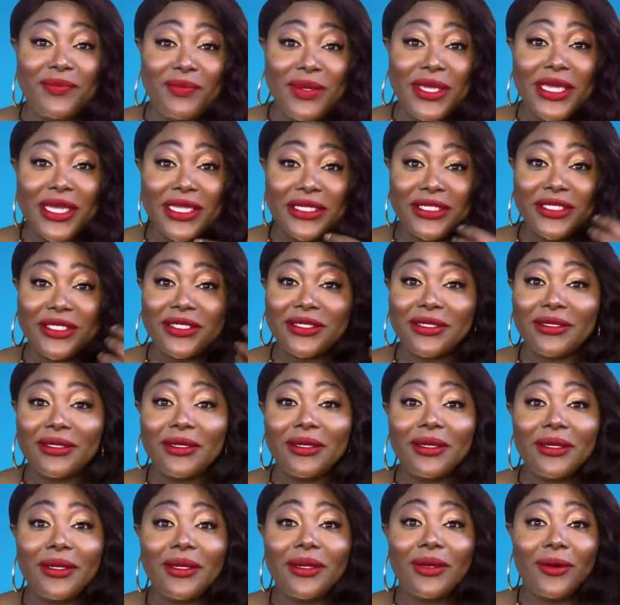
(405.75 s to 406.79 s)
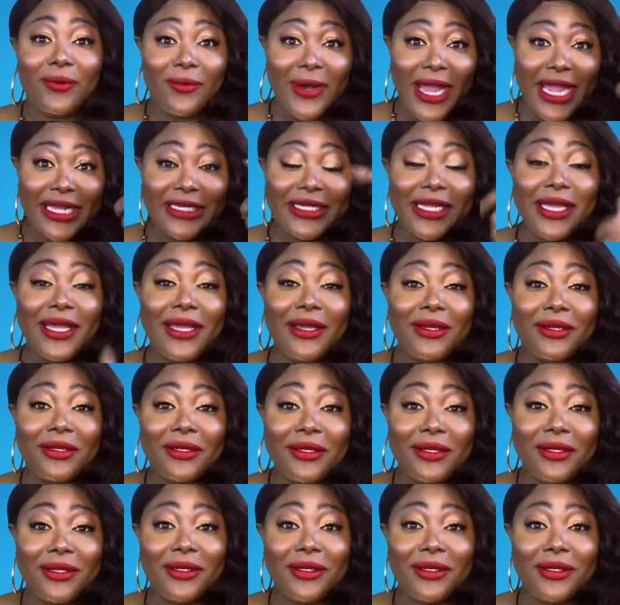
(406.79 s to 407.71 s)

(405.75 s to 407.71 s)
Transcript: bitch, right there.